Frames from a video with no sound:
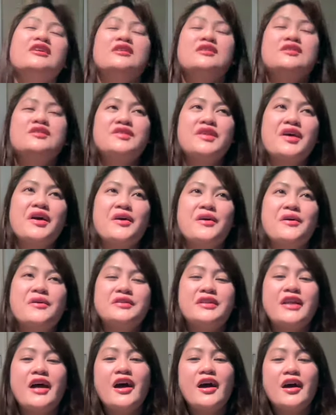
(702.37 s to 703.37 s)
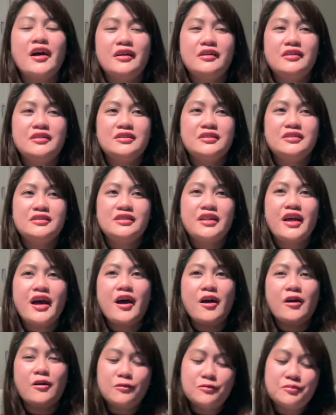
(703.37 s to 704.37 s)
So now,
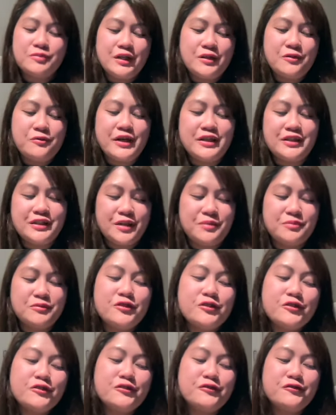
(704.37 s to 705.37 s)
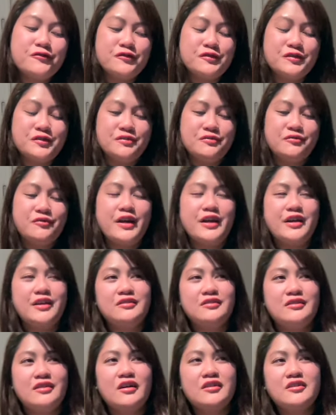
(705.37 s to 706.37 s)
but when they move,
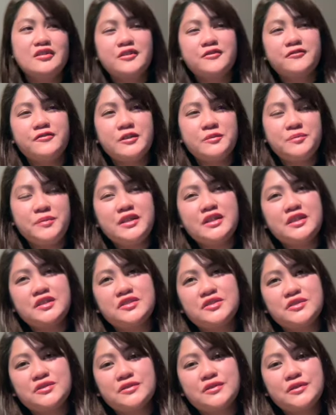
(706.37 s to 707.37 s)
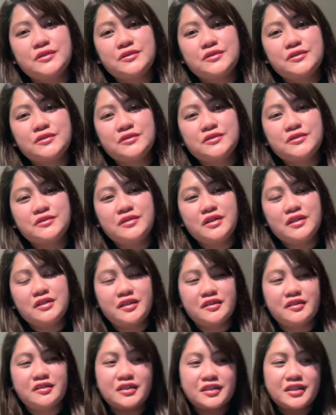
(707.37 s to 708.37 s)
when other Filipinas who go to
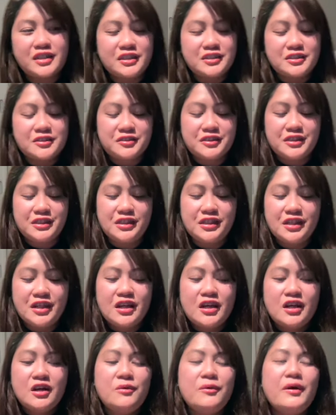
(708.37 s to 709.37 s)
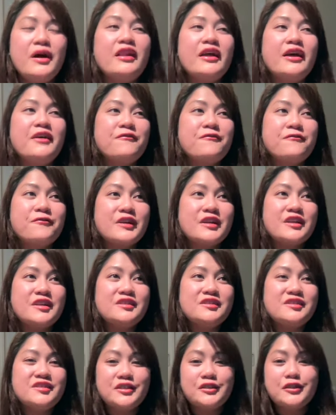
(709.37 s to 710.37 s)
another country, well, at
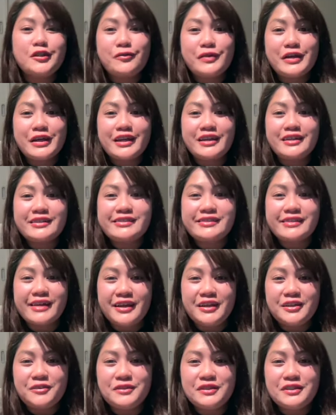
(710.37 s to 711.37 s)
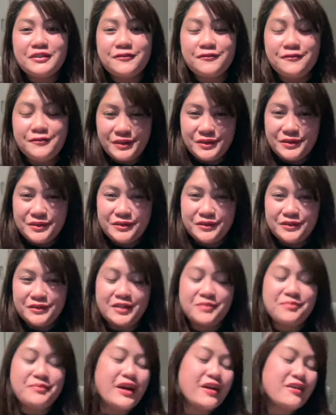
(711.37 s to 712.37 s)
first, we get excited with the food.
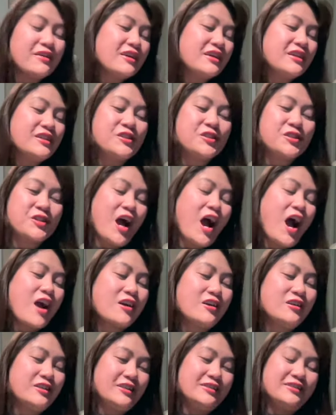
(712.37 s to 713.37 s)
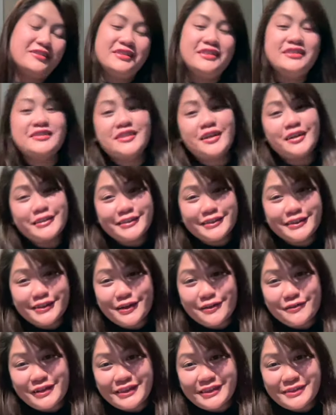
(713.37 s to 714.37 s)
American chocolates, these are
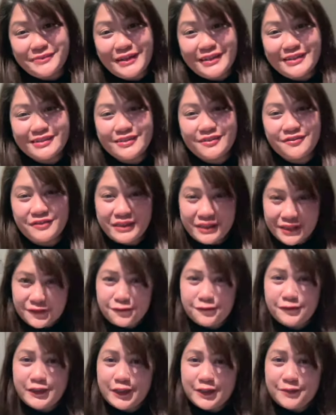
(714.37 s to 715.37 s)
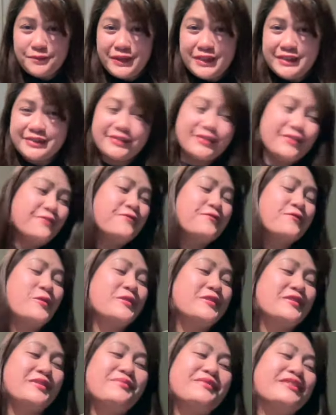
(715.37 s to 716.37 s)
so expensive in the Philippines. So, of
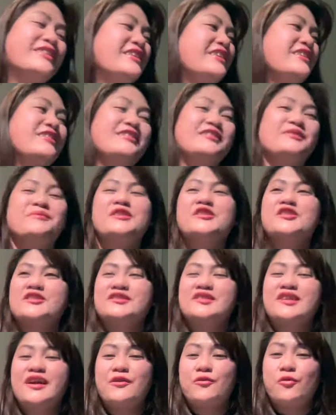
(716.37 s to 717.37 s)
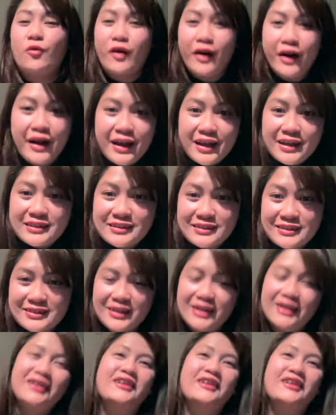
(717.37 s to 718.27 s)
course, I'm going to eat as much as I want.